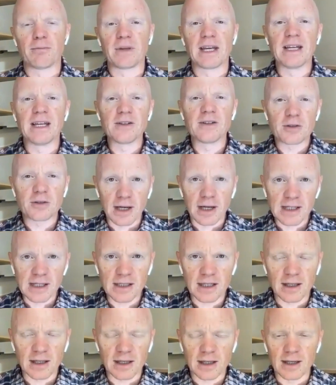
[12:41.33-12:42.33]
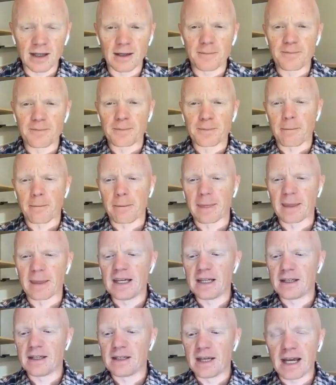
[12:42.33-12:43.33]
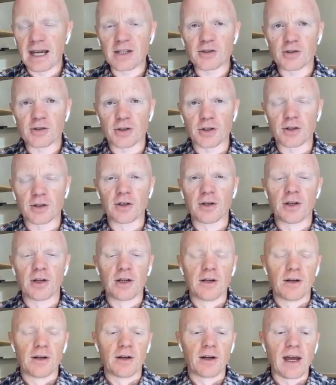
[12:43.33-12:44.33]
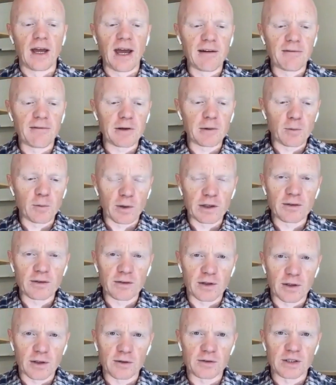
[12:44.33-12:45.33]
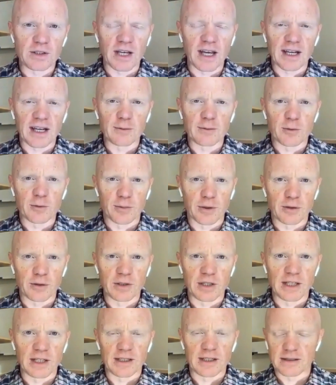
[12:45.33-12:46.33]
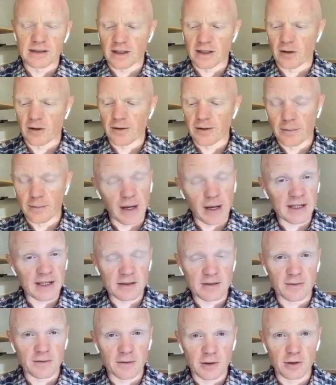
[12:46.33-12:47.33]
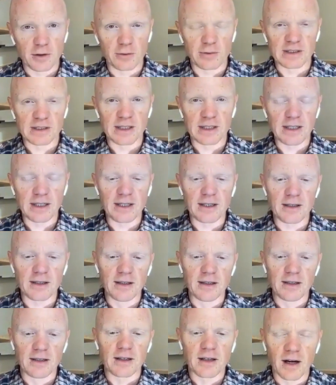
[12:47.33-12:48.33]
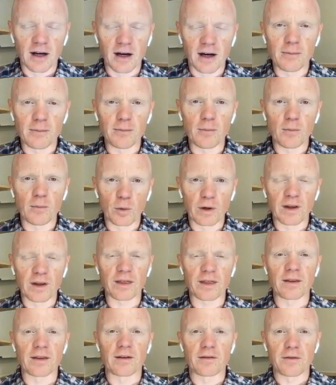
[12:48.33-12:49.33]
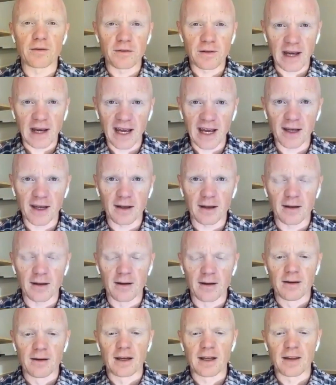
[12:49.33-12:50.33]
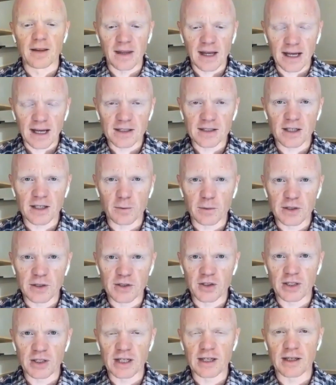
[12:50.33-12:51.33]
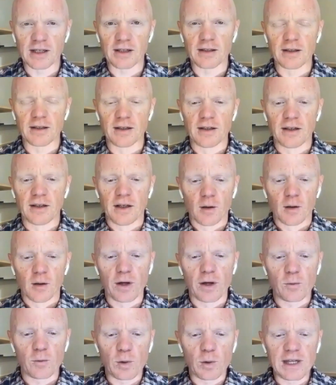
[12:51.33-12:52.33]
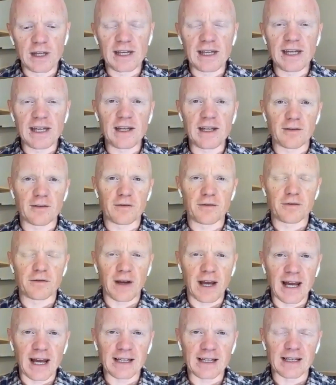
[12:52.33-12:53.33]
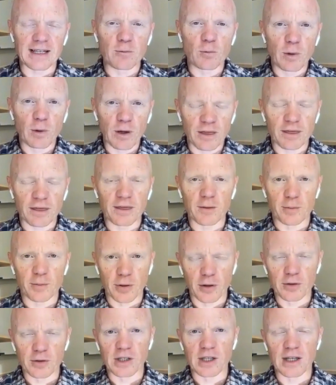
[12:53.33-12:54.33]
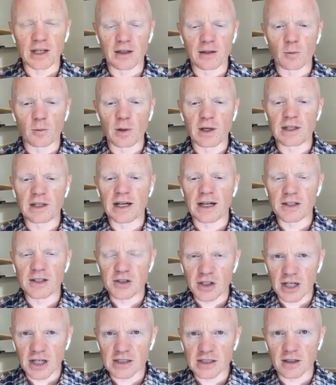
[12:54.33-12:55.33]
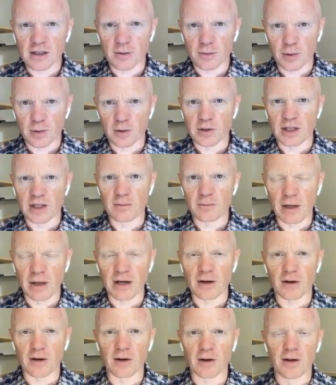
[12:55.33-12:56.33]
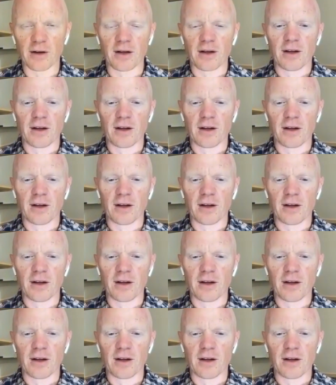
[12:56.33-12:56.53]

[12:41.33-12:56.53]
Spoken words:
Interestingly, in nature, every one of those animal proteins that are the best for humans to eat come with fat, and that's how we should eat it. When we eat fat with the protein, we digest the protein better.